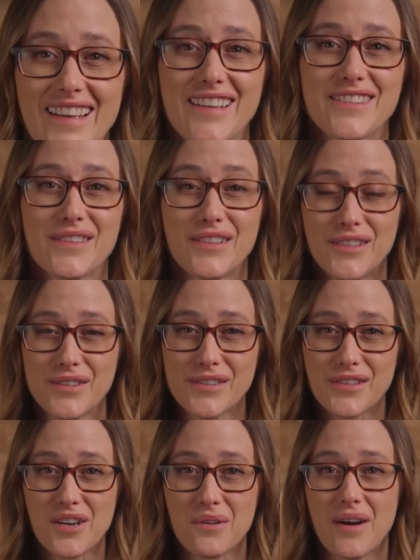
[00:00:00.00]
So to do
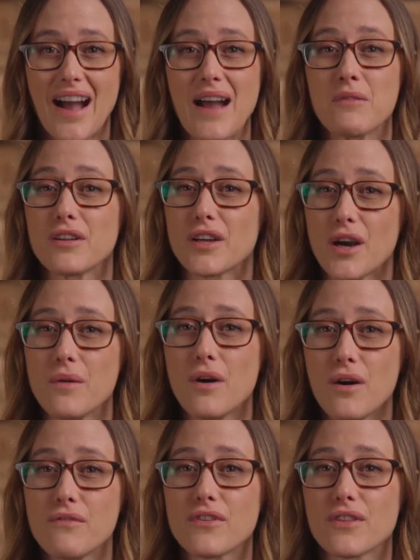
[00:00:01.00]
so, I will go
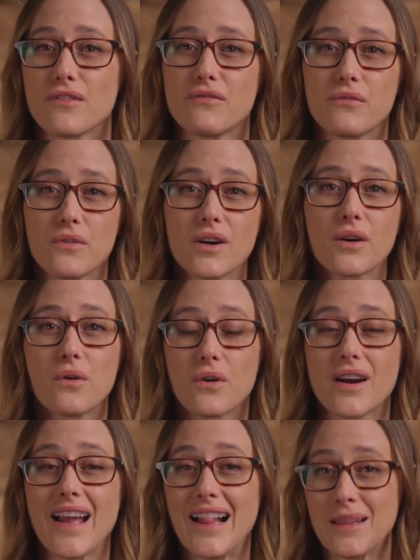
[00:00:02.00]
over the four
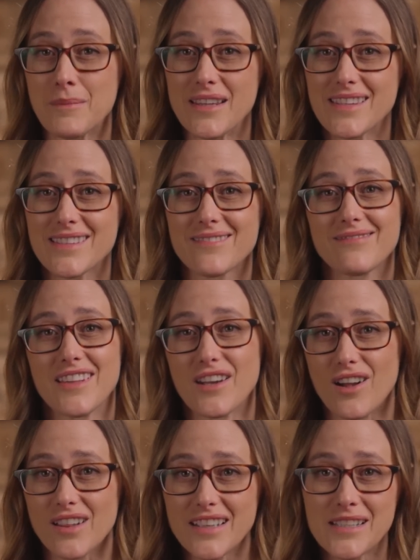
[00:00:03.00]
core elements that
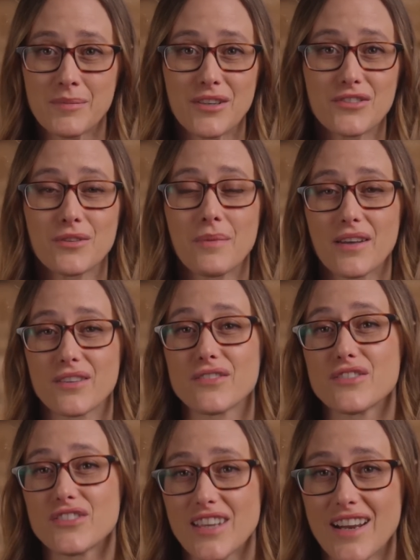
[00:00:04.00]
all experiential
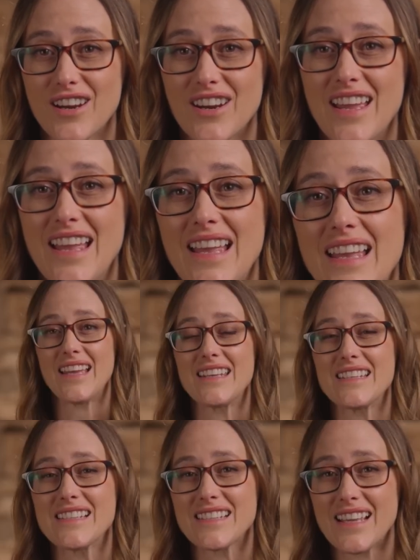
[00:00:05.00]
models share
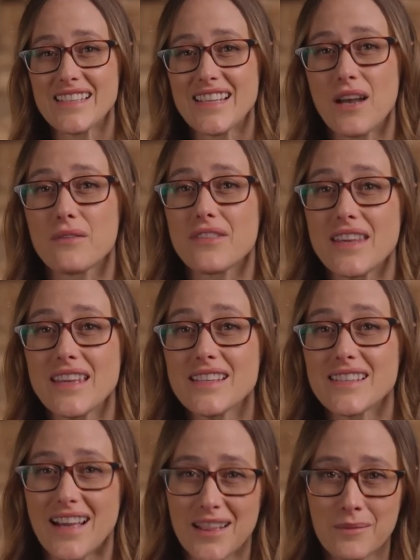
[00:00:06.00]
and discuss how
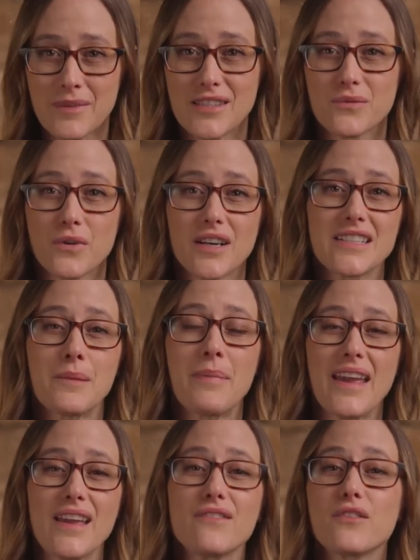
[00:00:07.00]
these elements work to
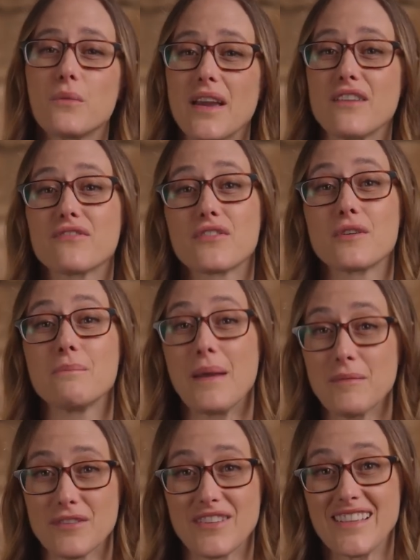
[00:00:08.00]
pave the way for
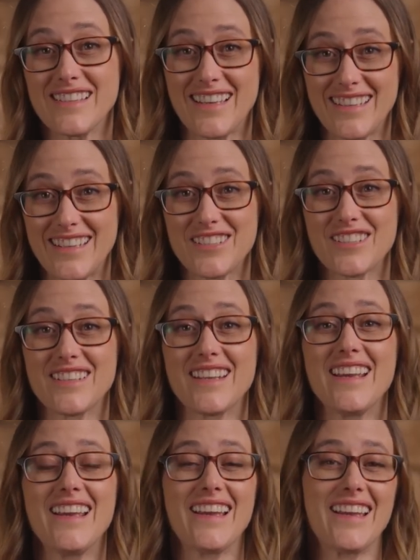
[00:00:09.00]
memory reconsolidation
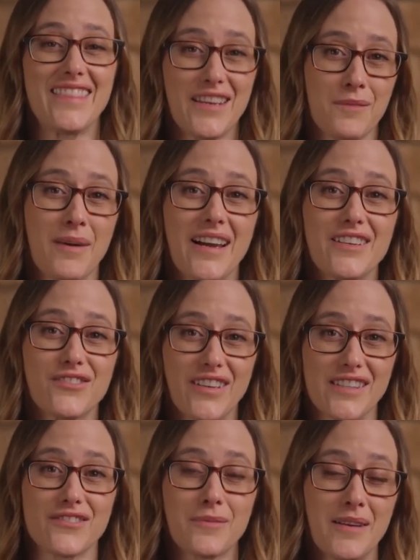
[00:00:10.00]
and thereby
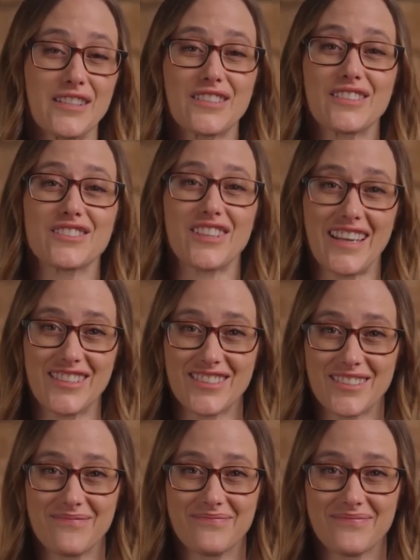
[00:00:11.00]
transformational change.